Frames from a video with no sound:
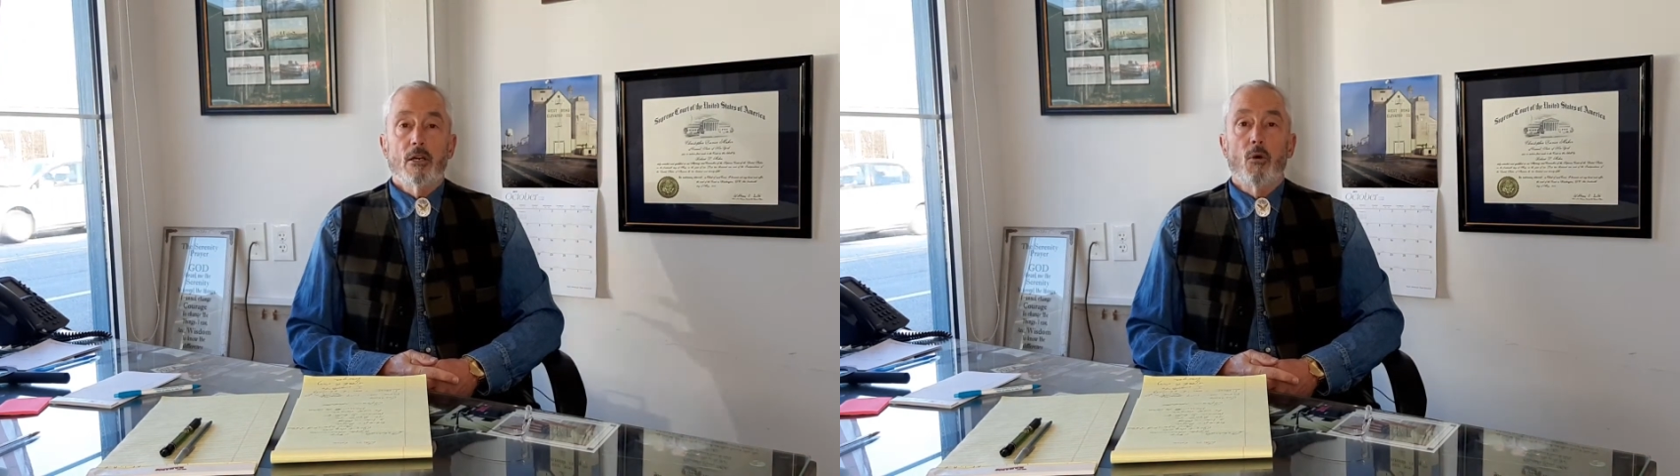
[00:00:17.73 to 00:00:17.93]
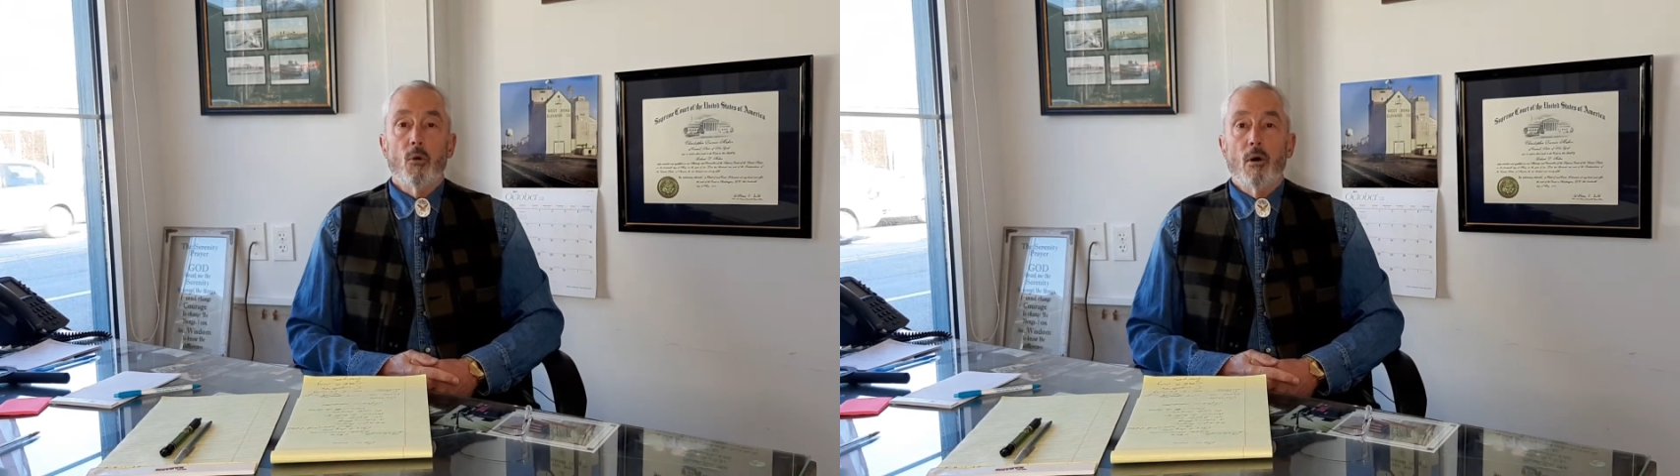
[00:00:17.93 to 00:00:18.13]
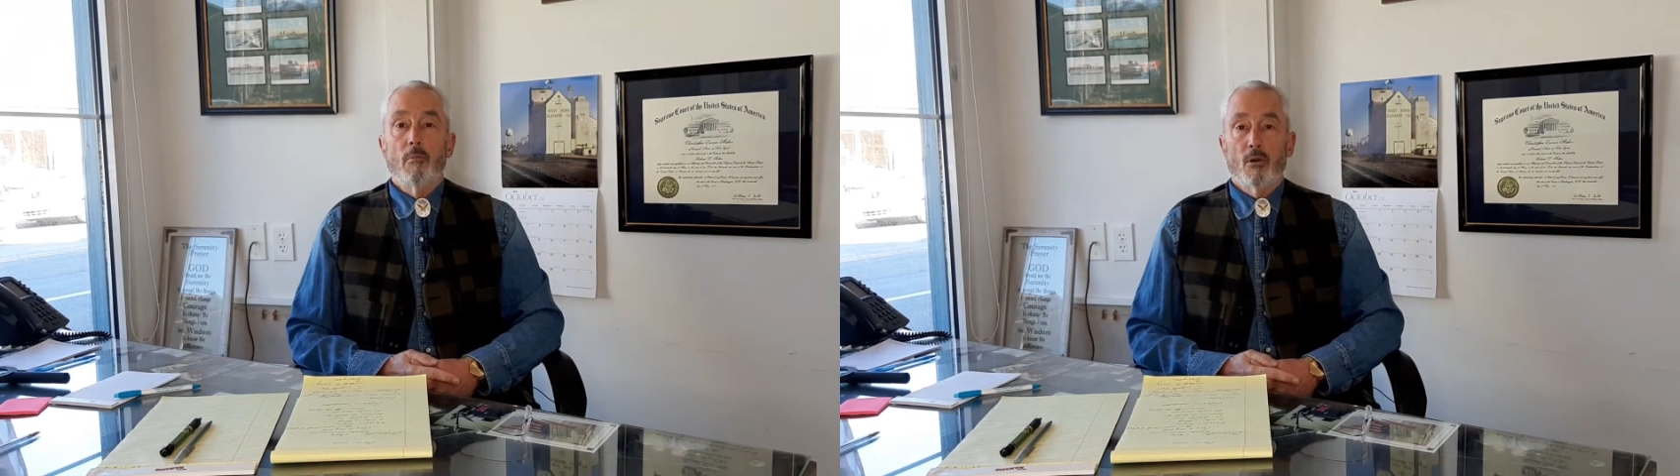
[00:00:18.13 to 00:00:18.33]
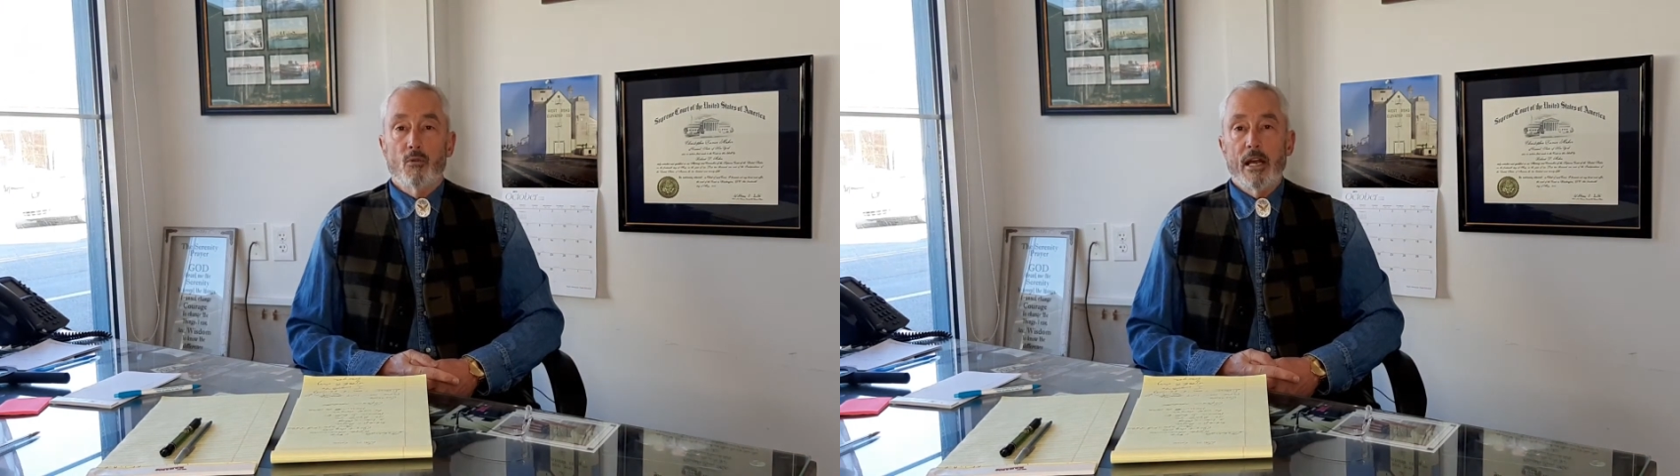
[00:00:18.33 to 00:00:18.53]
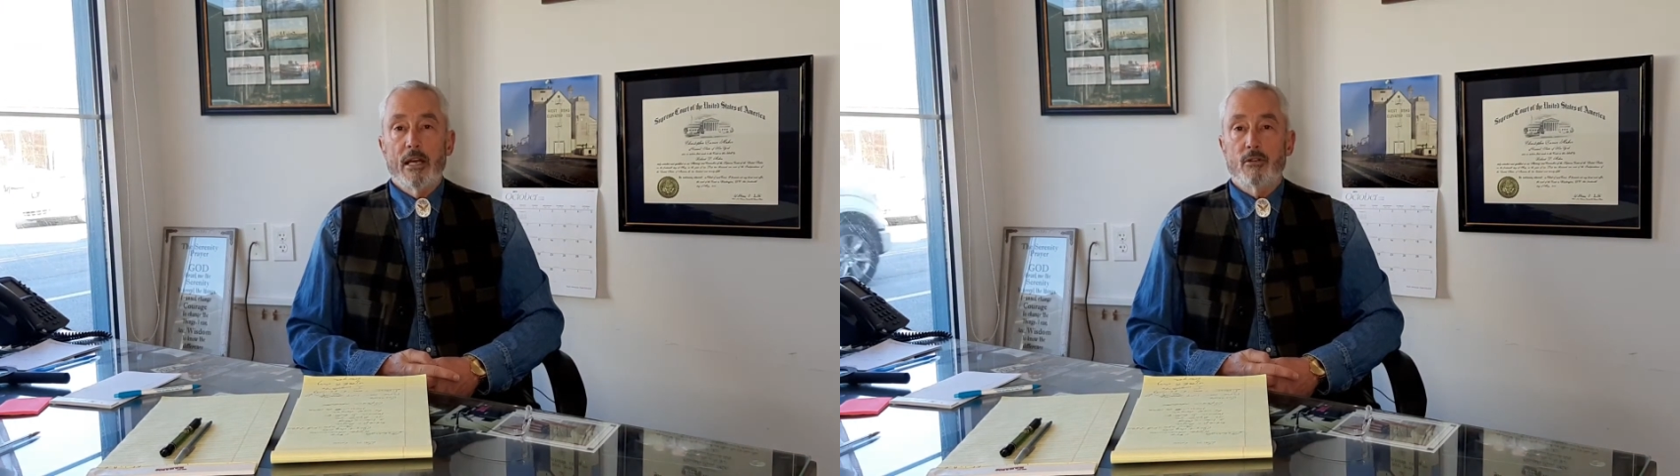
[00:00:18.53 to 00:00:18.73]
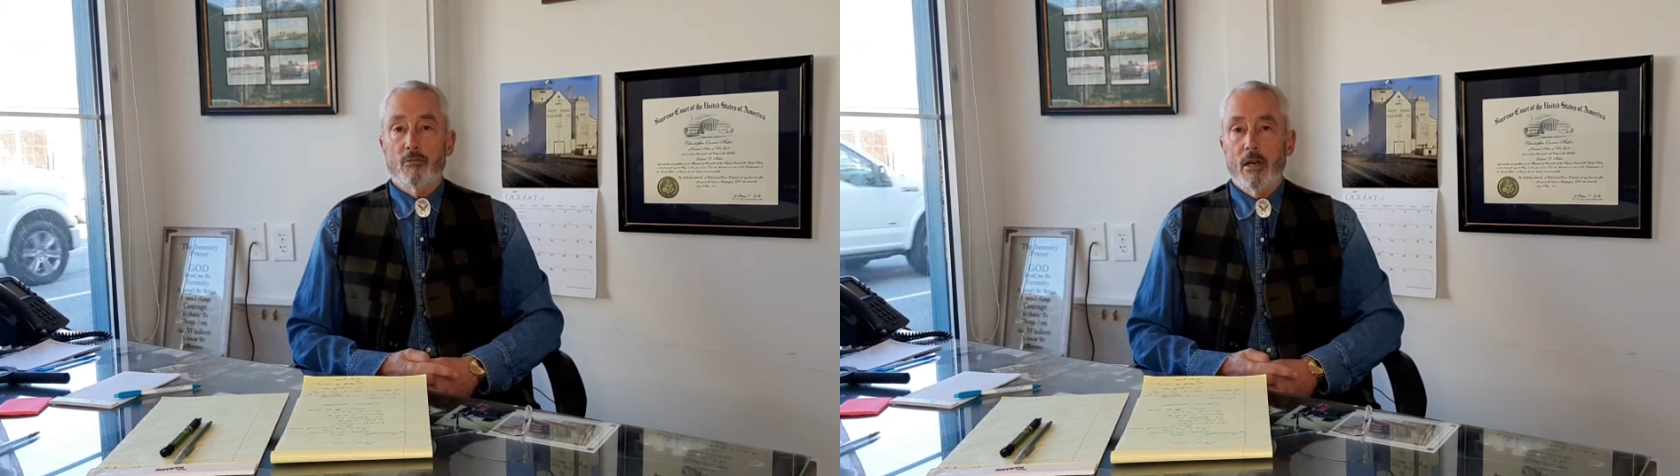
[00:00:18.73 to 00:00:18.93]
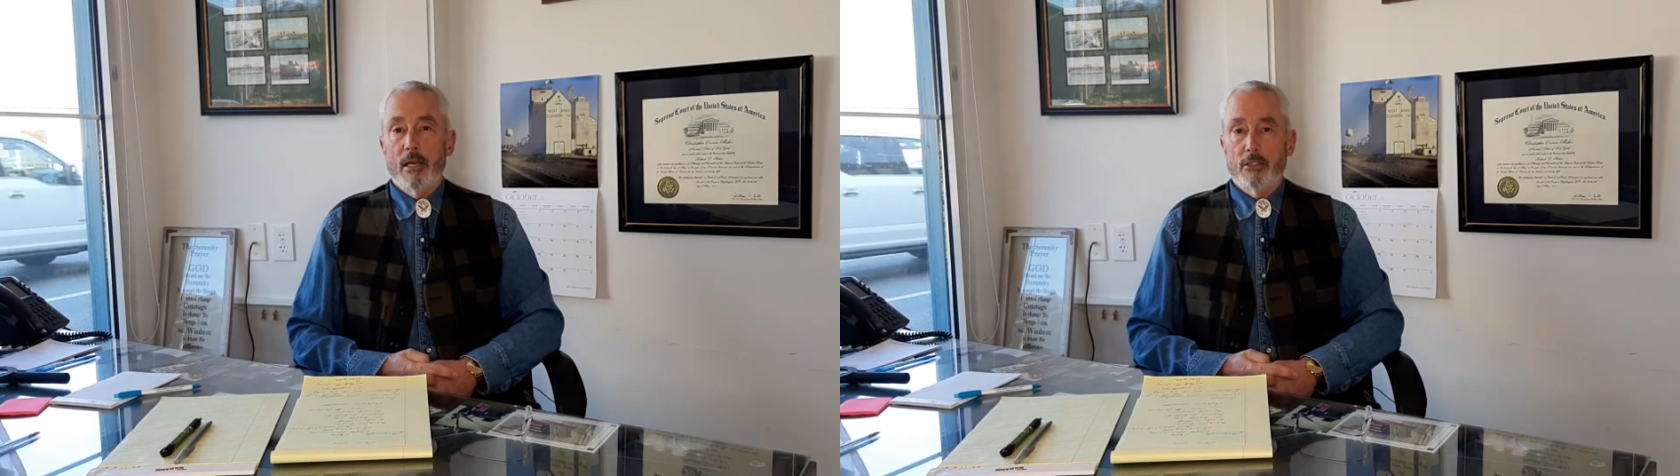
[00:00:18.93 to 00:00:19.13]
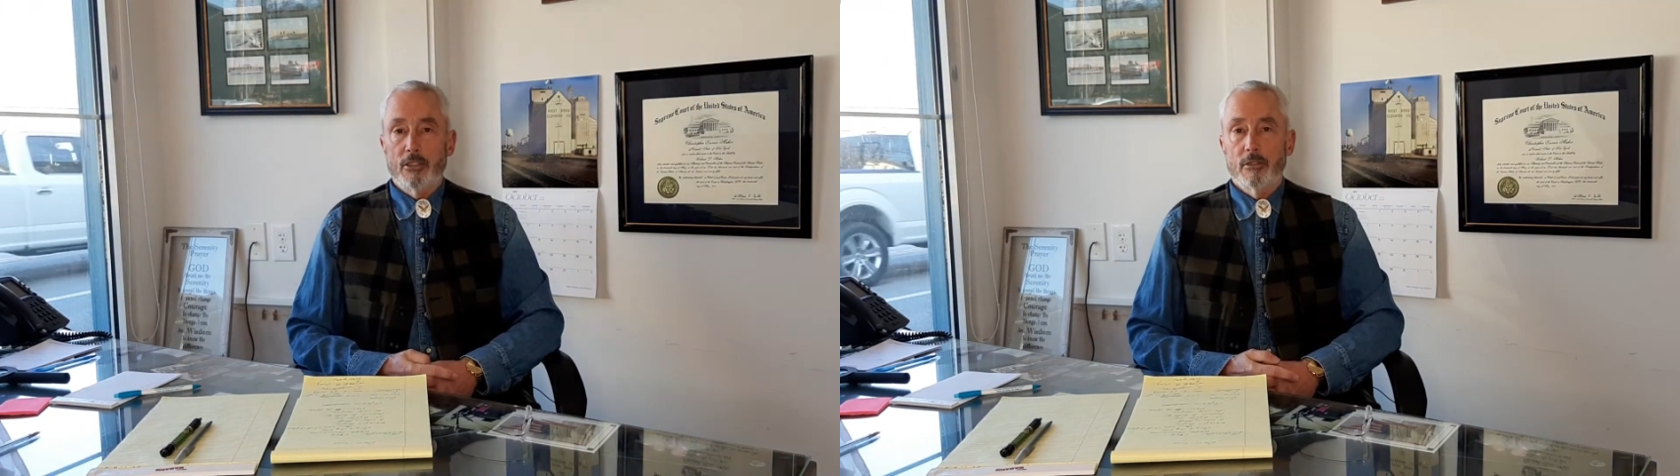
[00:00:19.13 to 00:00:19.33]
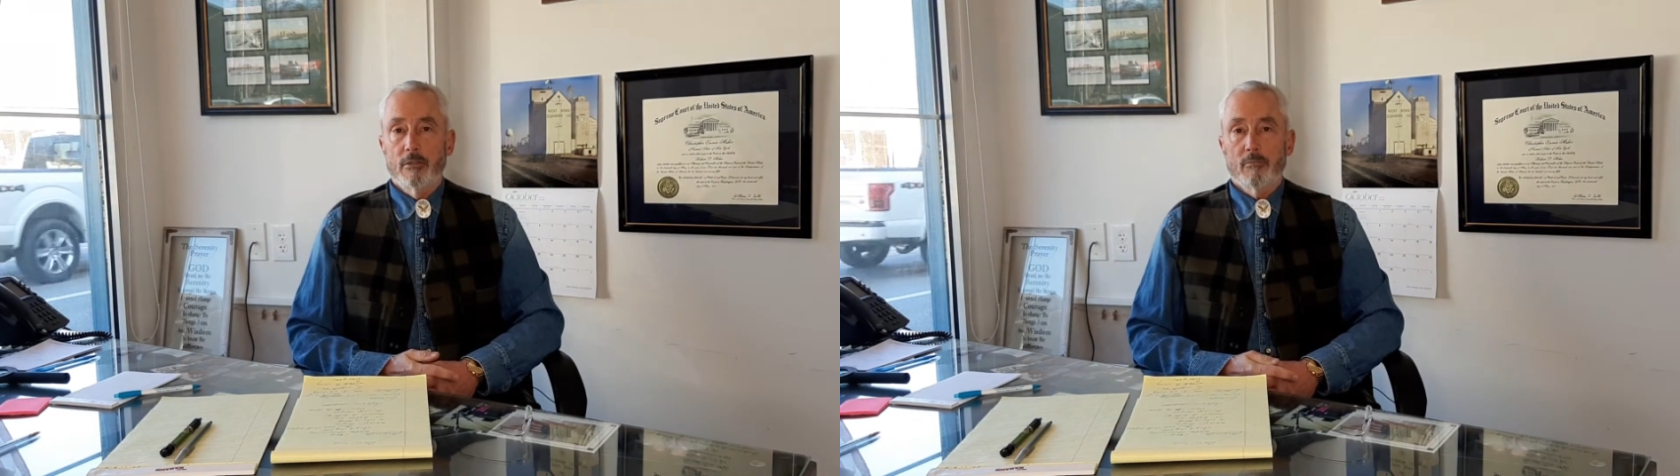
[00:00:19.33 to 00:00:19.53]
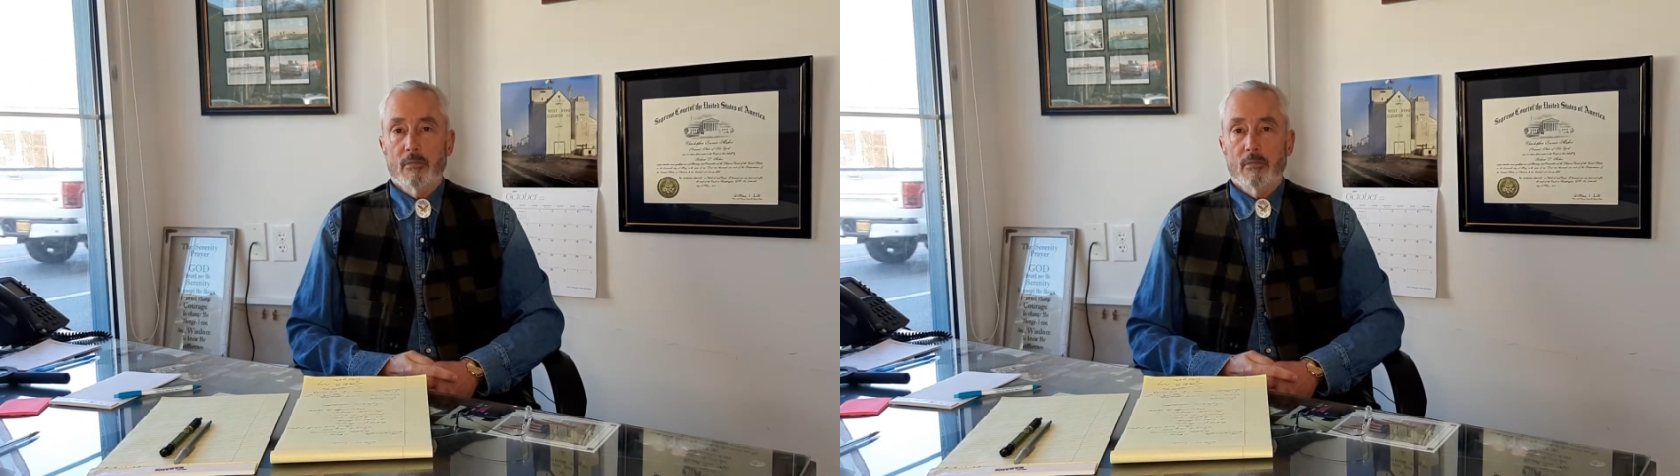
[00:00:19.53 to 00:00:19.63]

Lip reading: call Miranda rights.